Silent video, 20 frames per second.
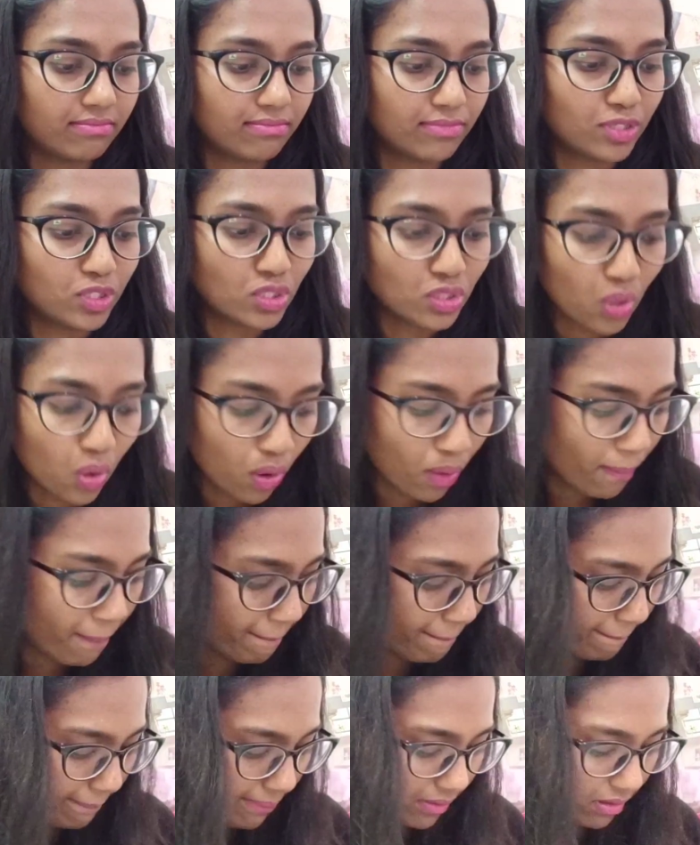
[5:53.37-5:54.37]

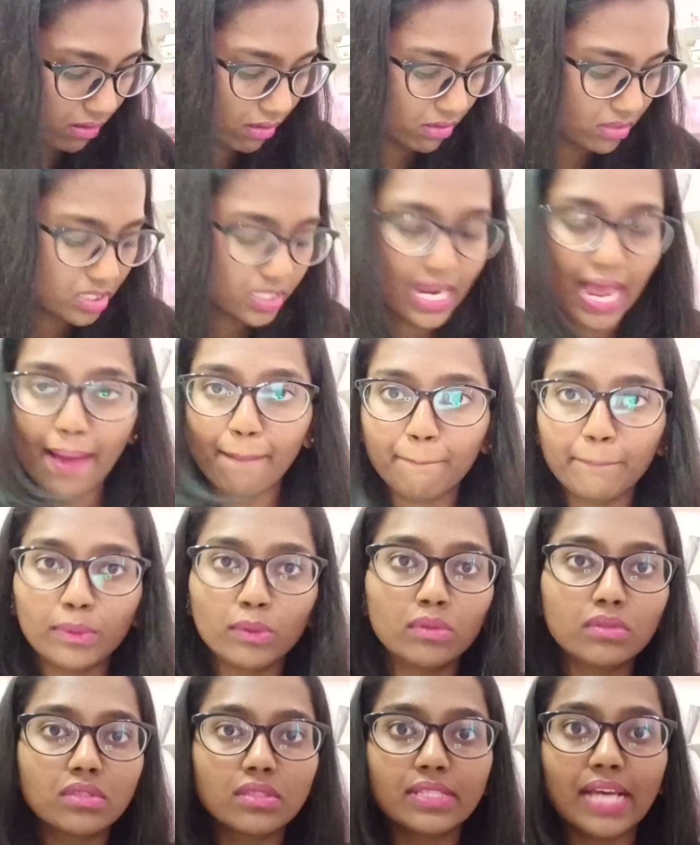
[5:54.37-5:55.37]
soap
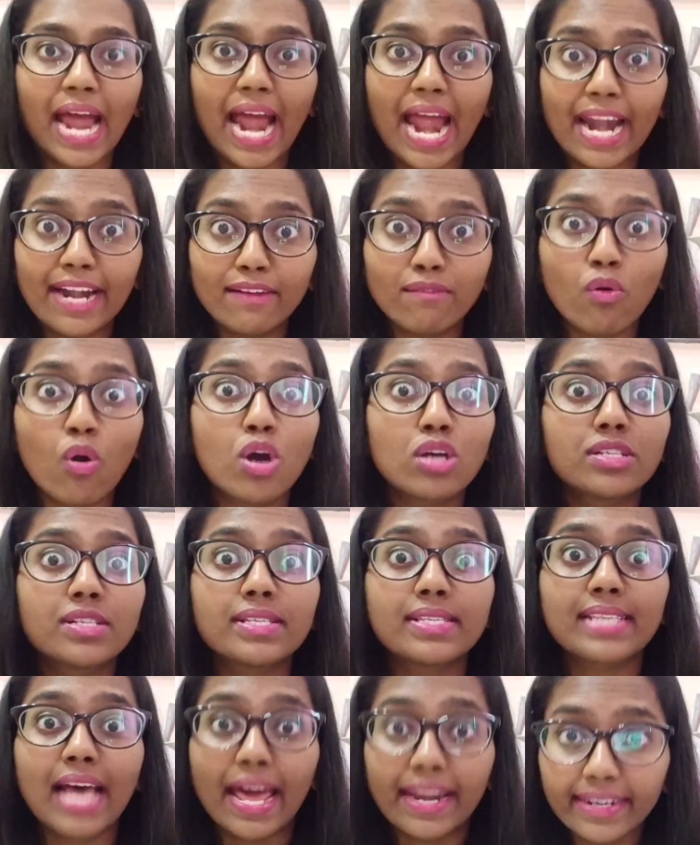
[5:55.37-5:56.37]
shampoos hand wash
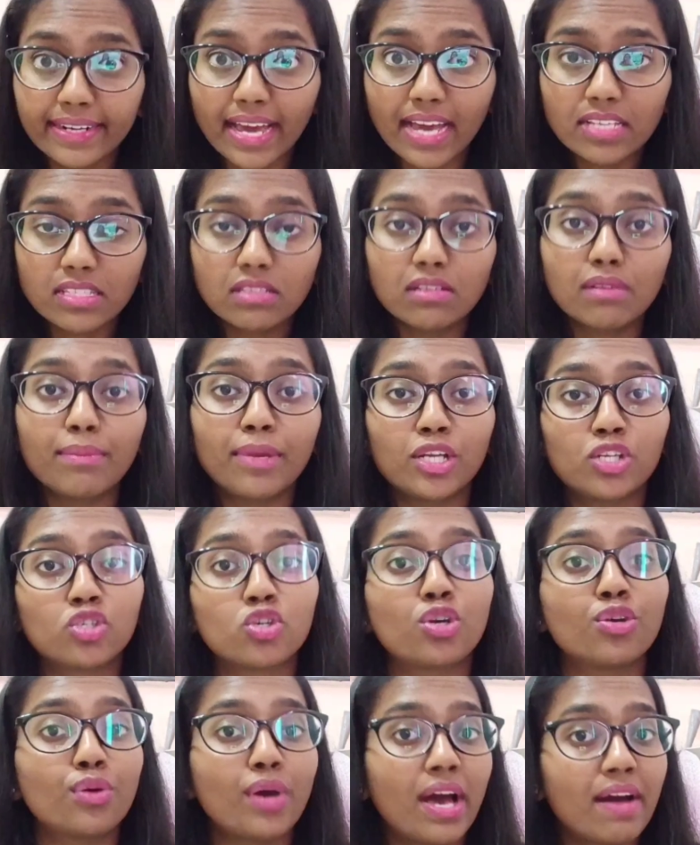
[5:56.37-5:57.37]
sanitizer make
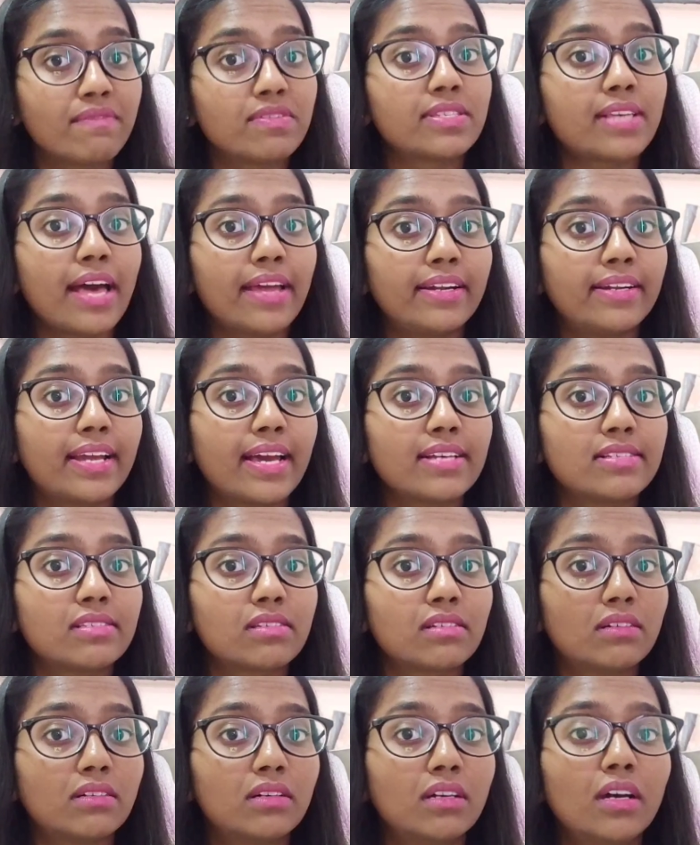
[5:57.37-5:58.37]
sure you have a
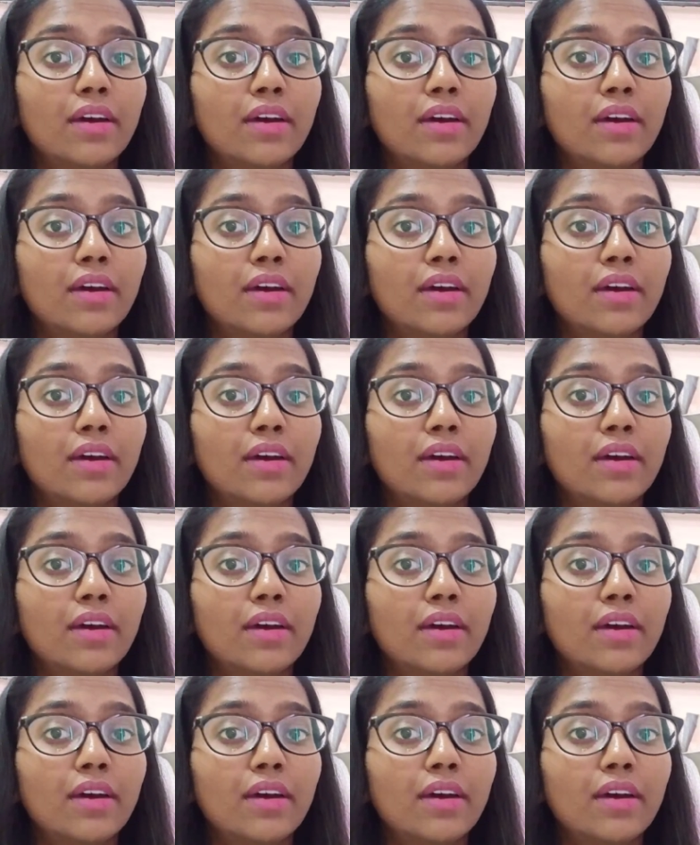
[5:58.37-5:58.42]
sanitizer